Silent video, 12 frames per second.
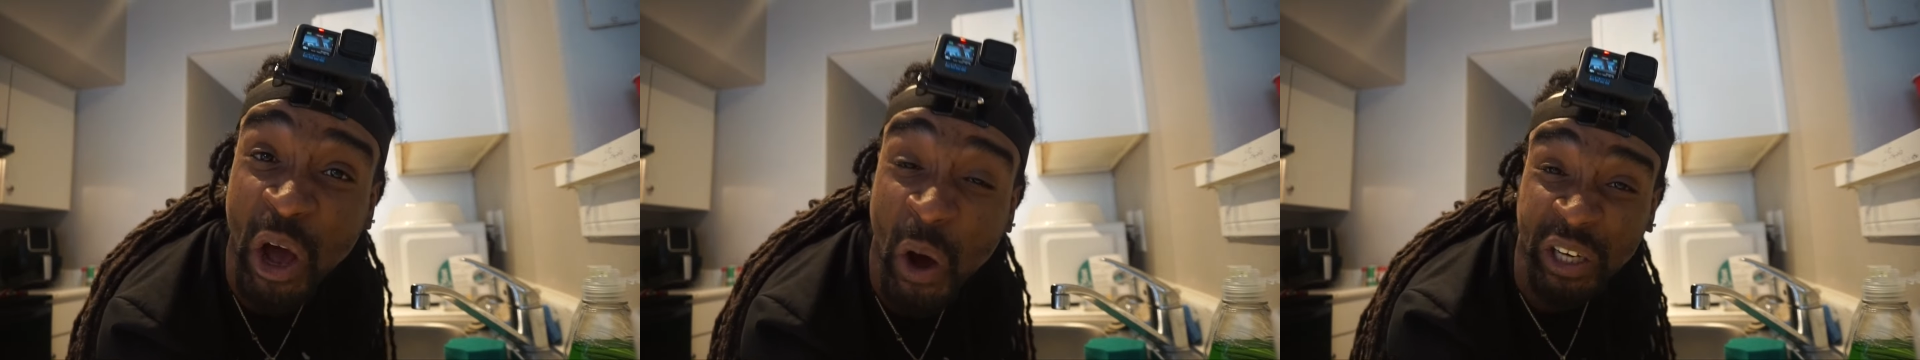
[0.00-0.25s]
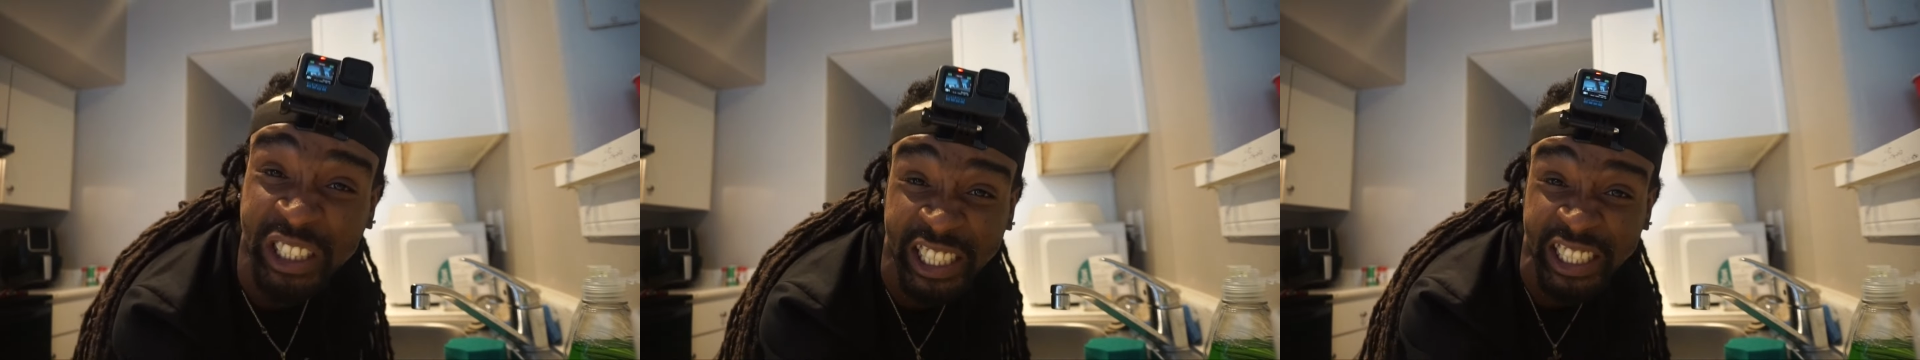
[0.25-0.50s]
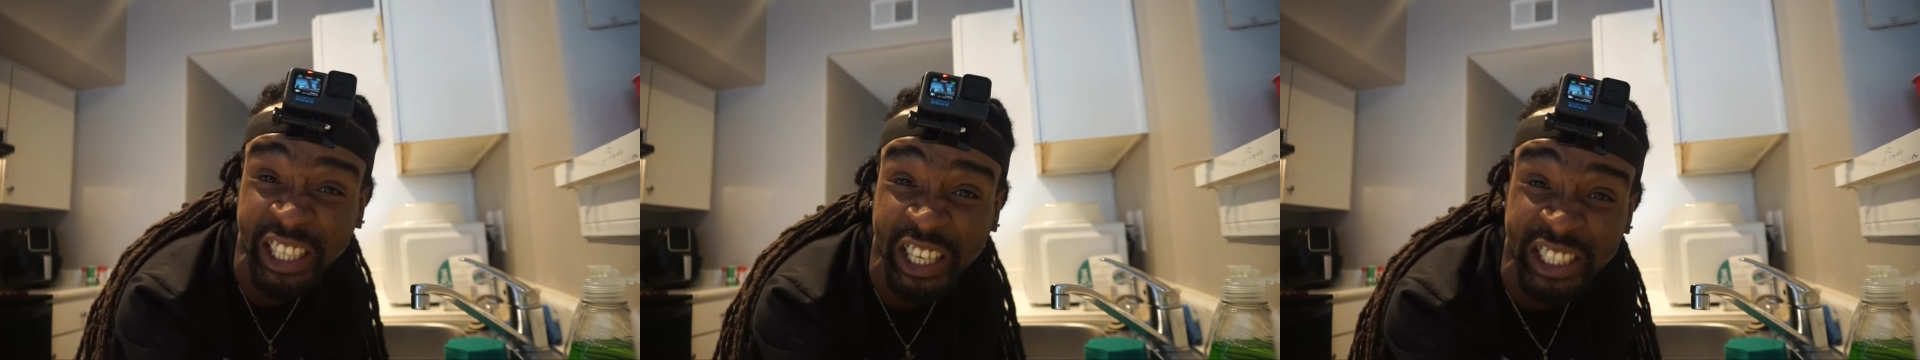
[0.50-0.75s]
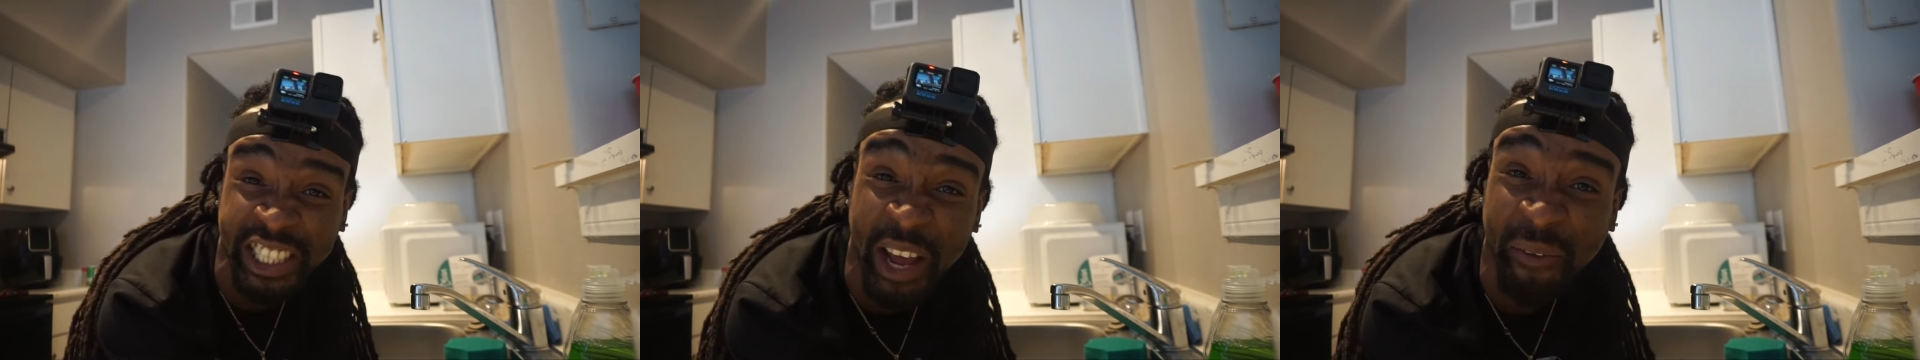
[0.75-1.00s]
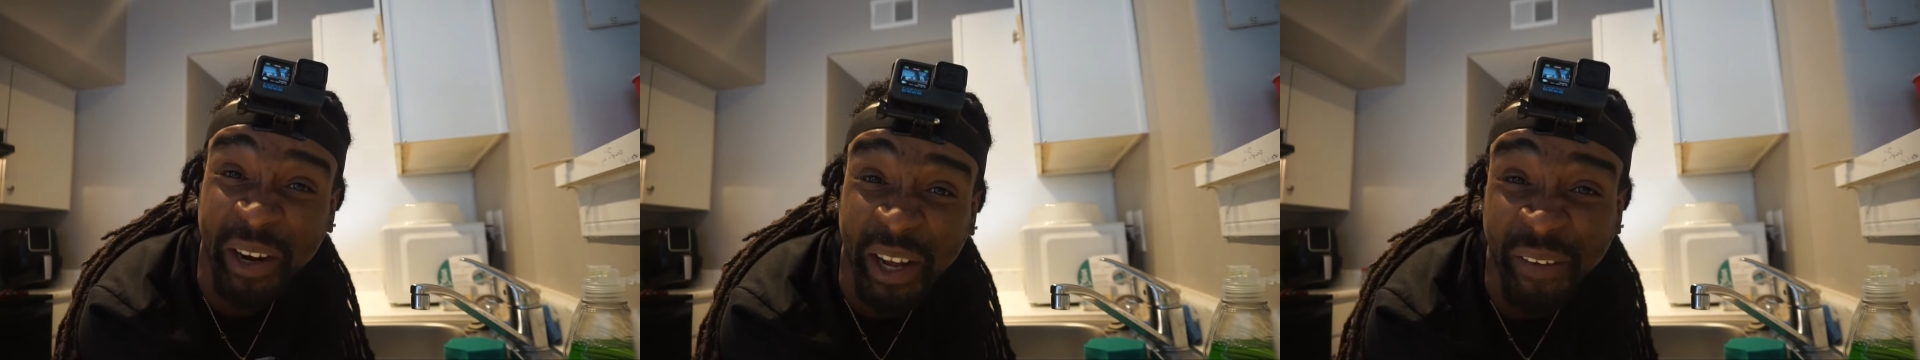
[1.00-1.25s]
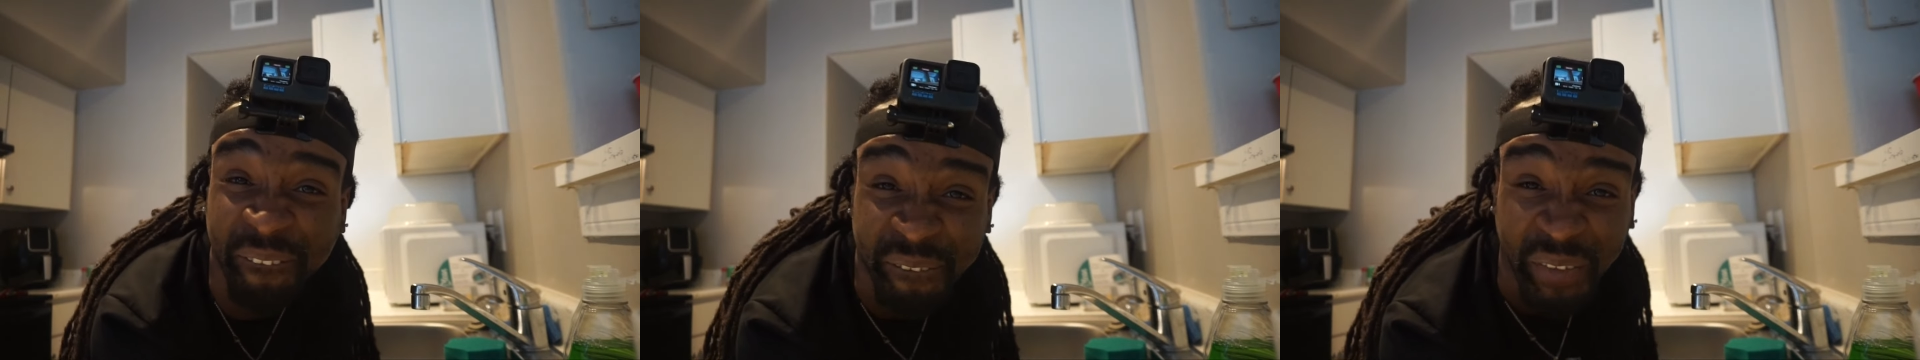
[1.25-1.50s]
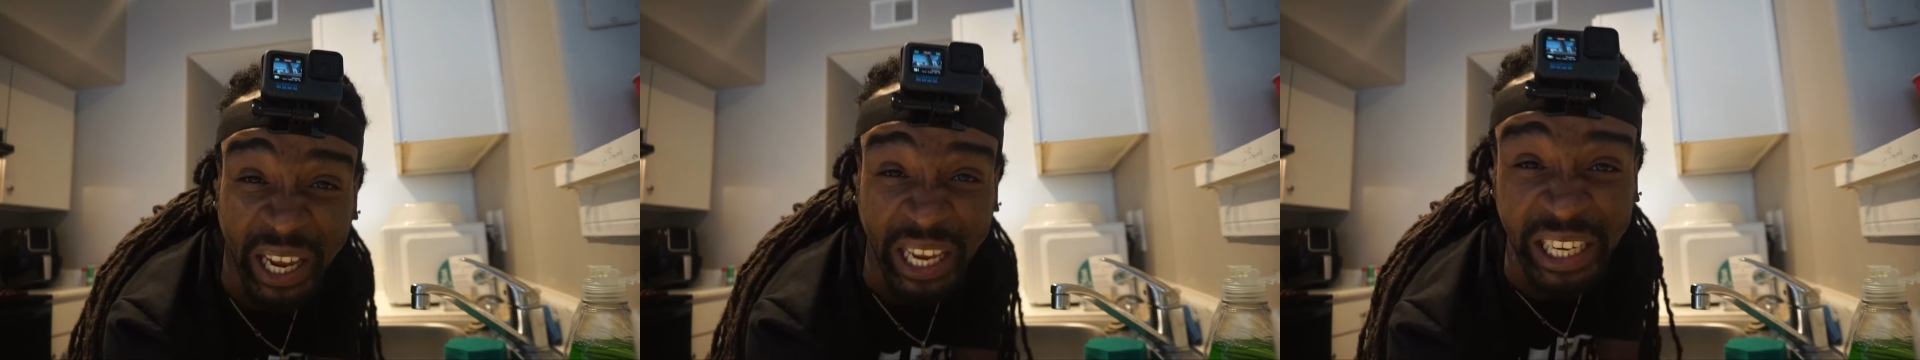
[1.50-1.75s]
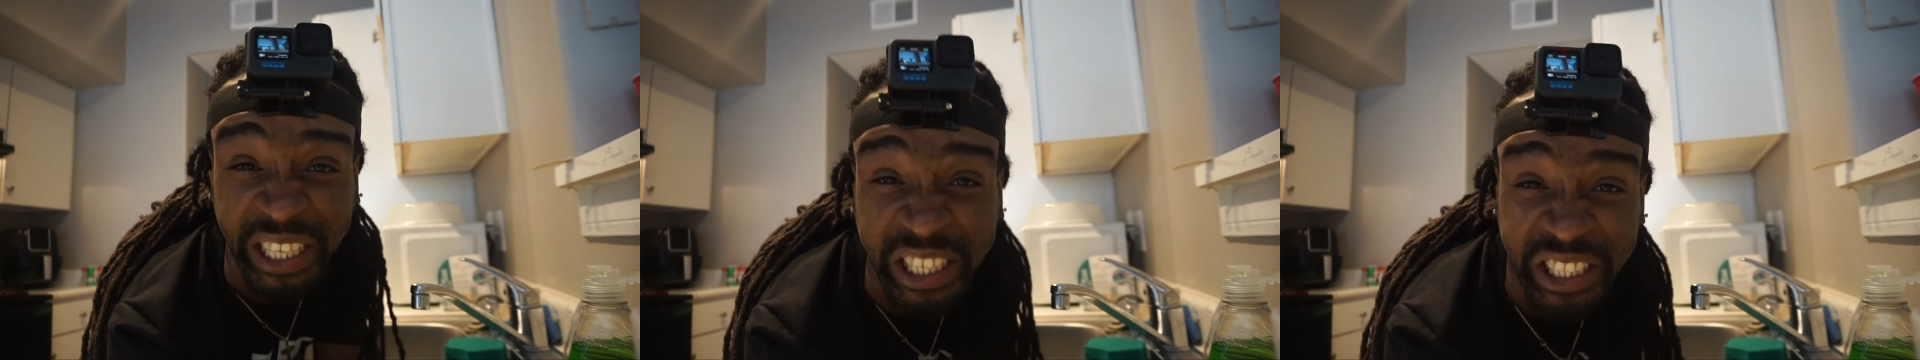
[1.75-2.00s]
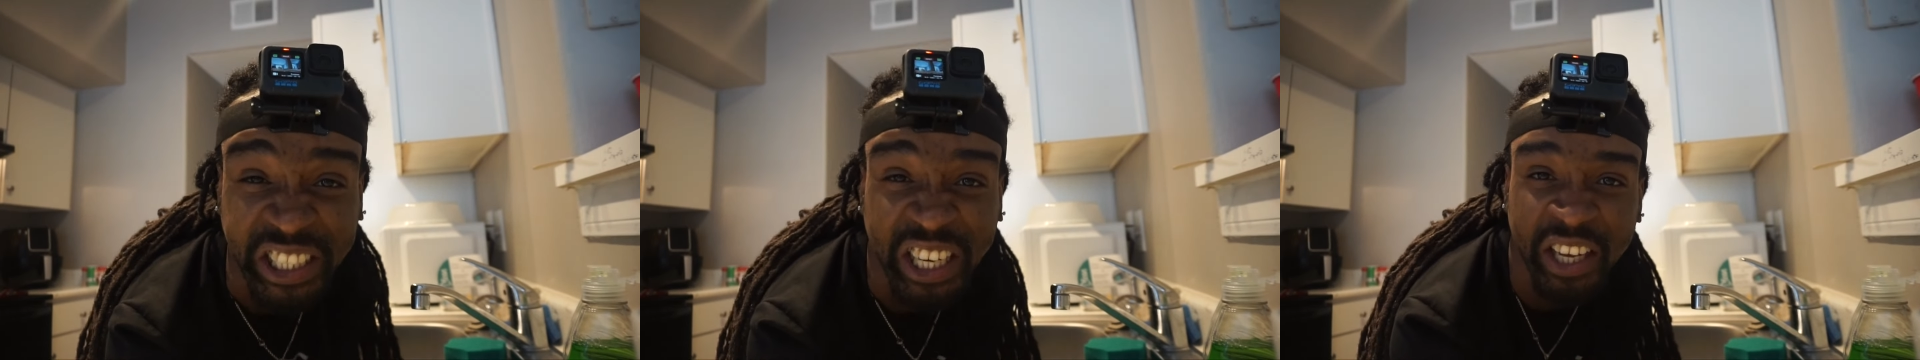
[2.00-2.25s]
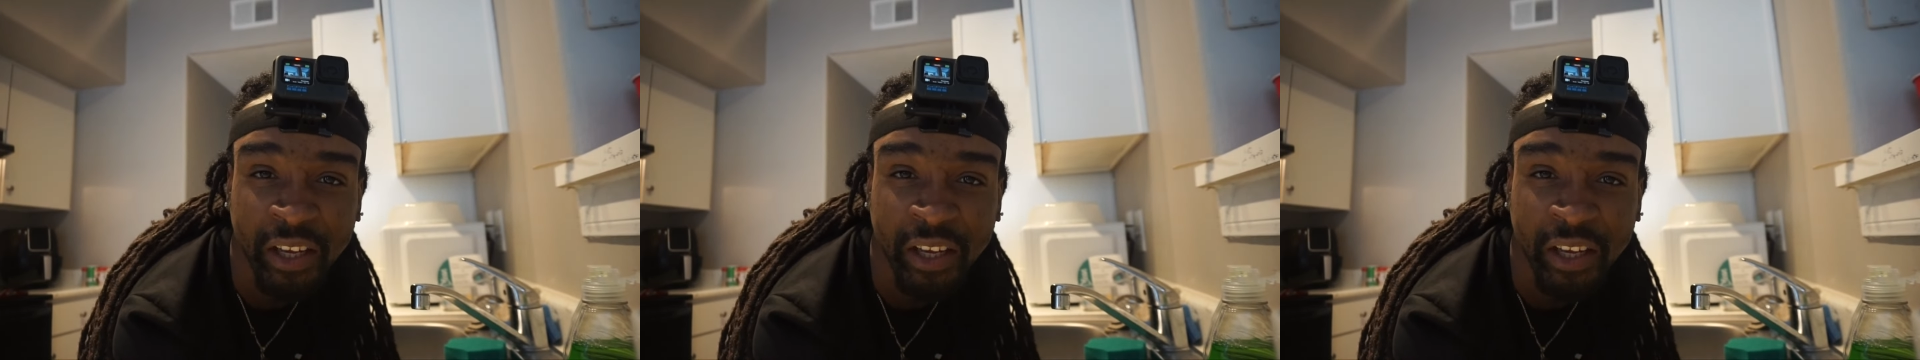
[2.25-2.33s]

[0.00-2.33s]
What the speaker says: or she touched that with her fingers.